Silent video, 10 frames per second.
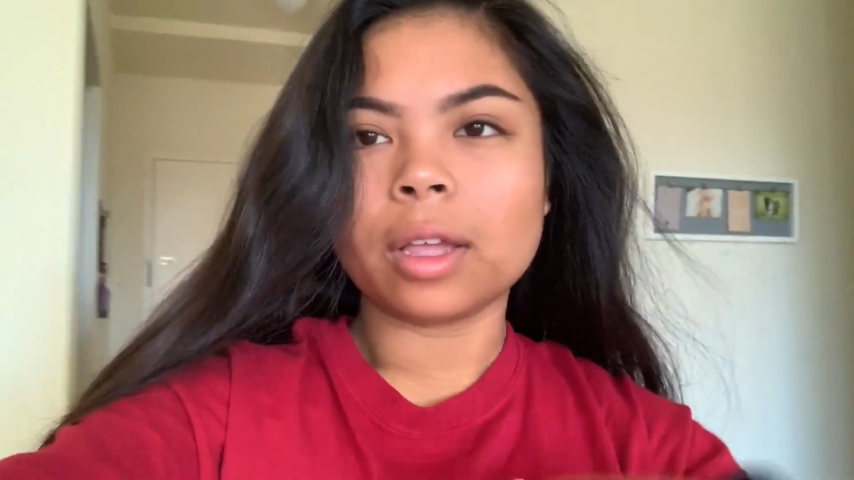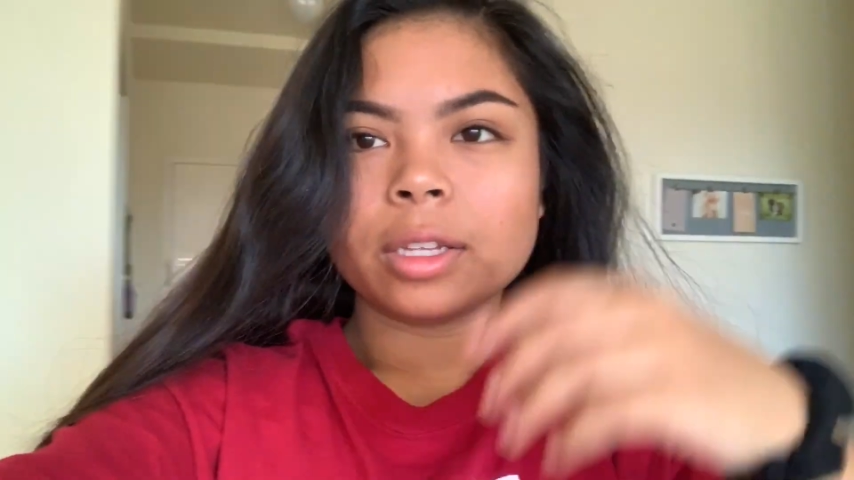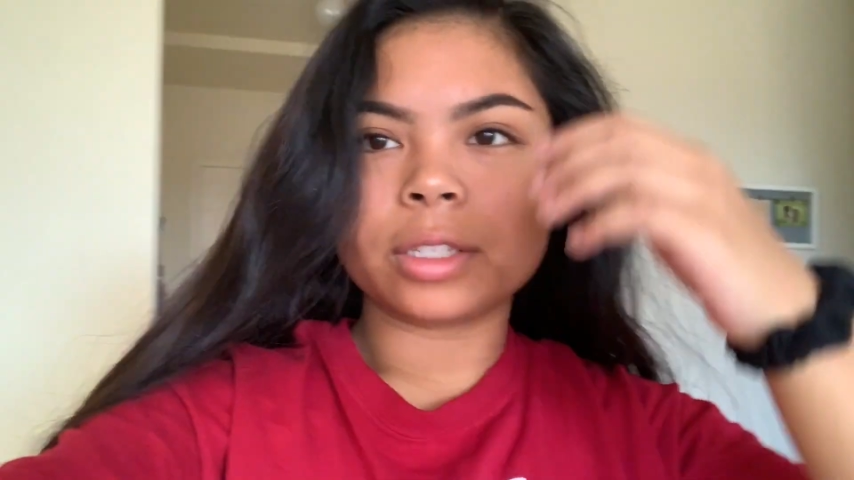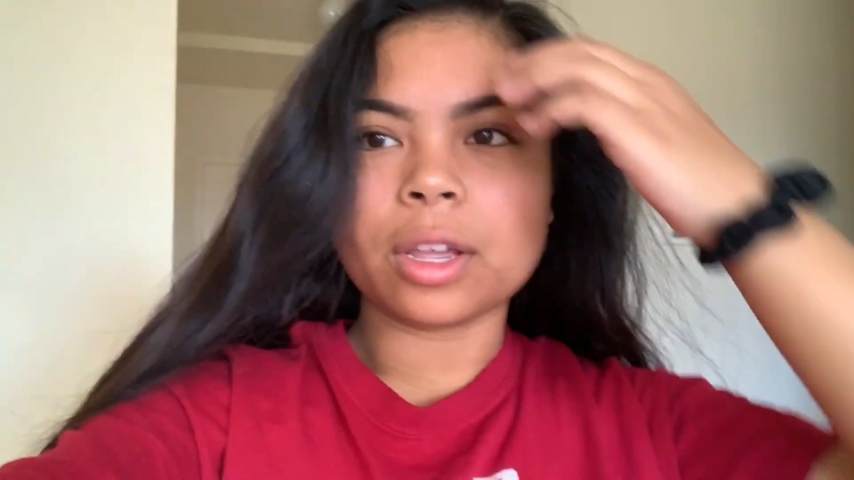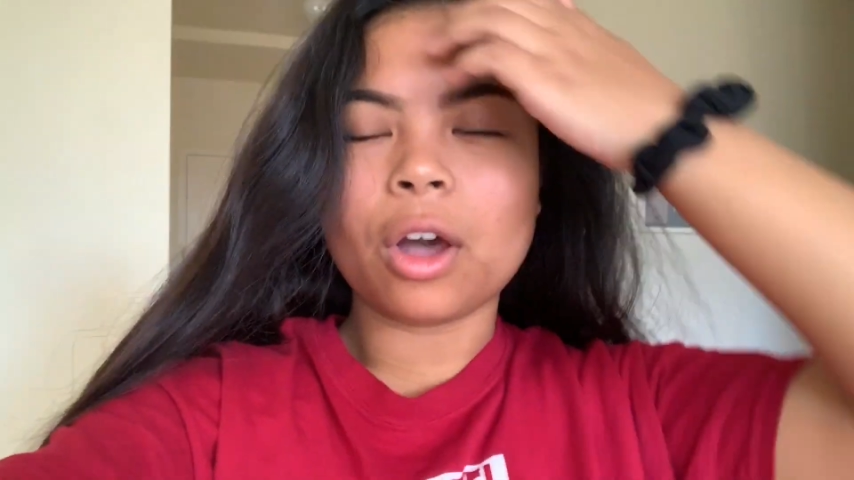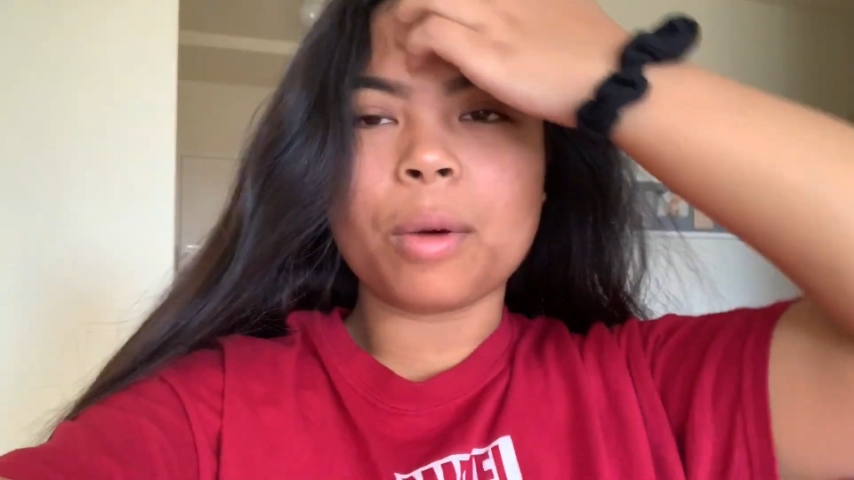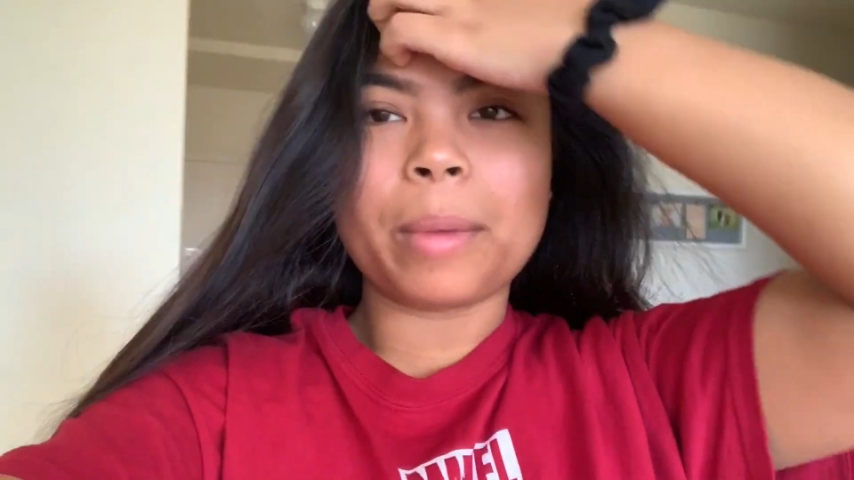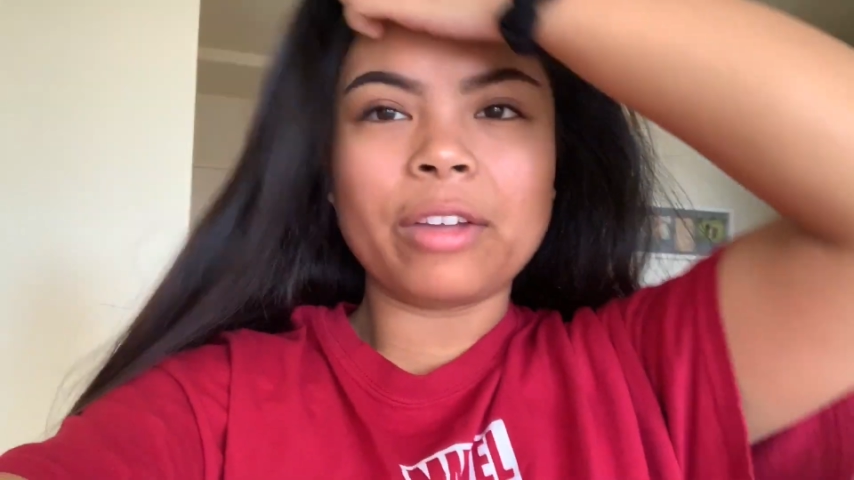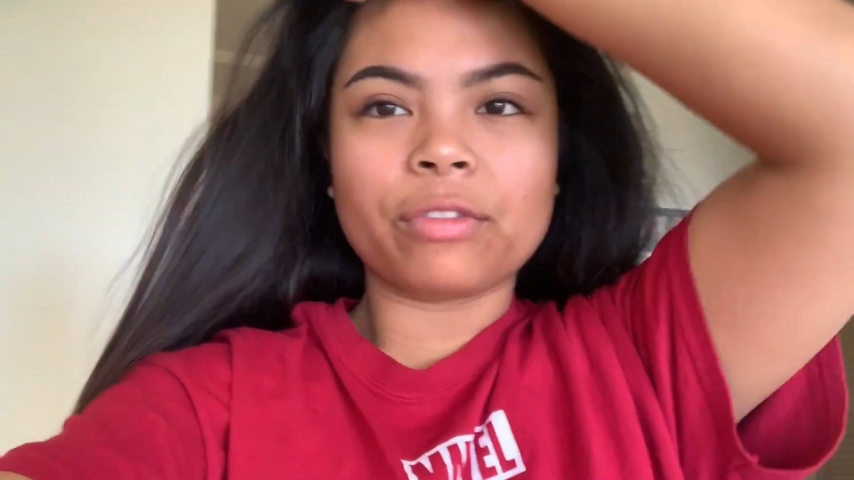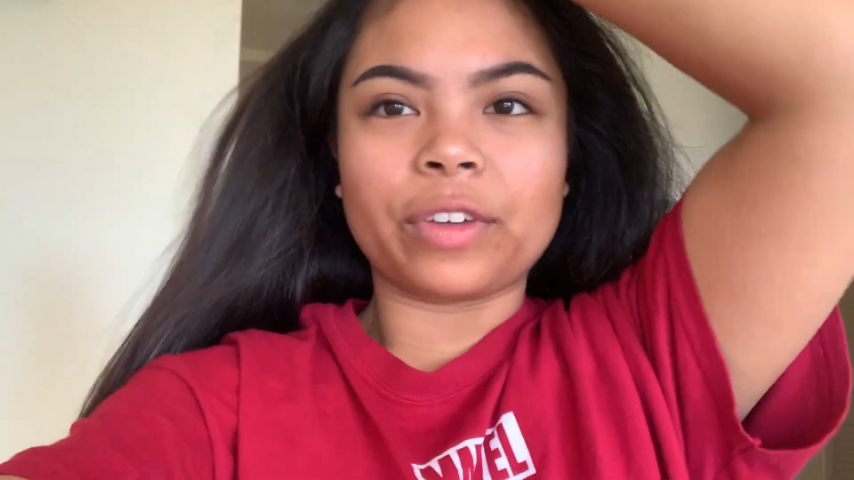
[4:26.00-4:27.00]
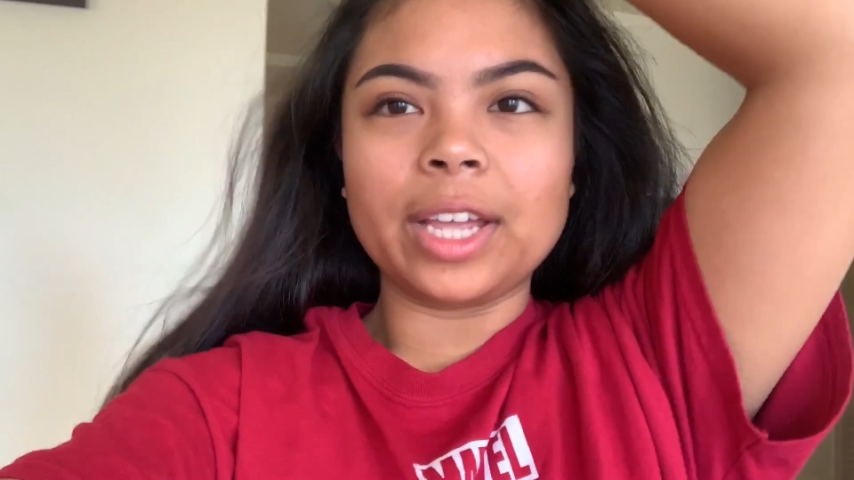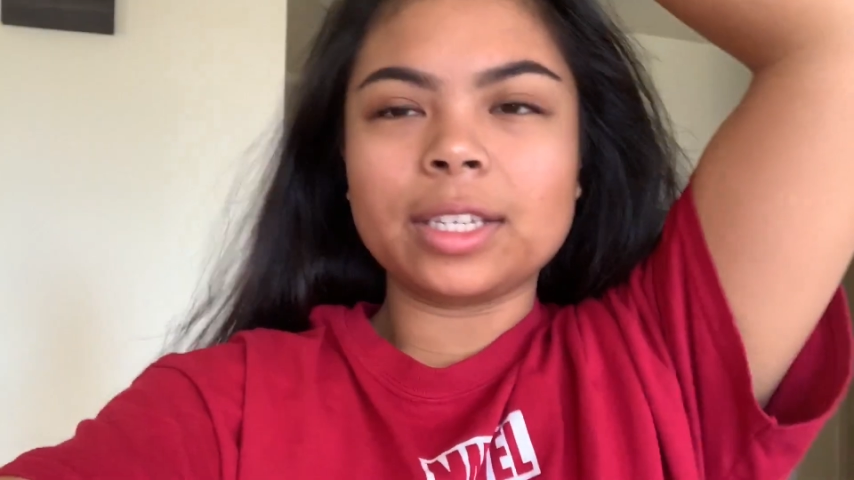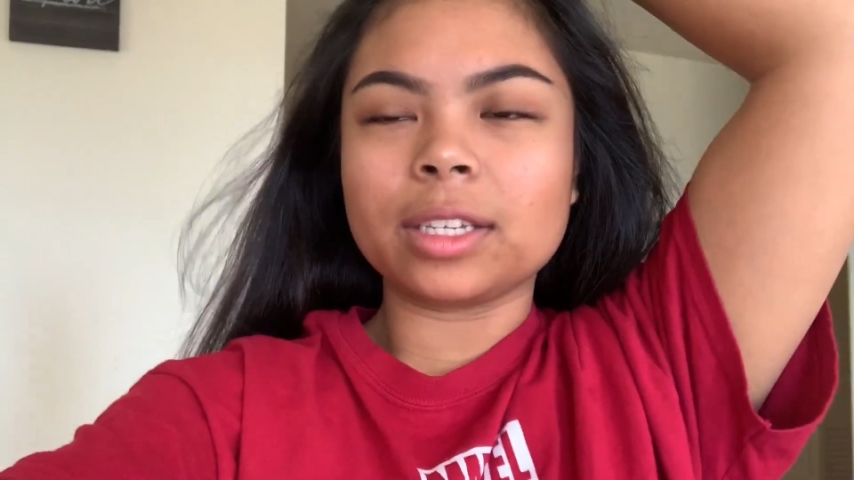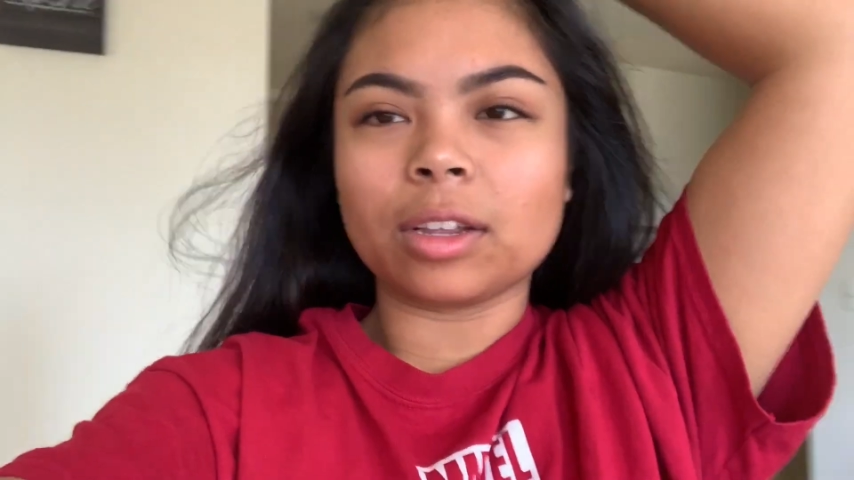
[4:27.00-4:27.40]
So my face is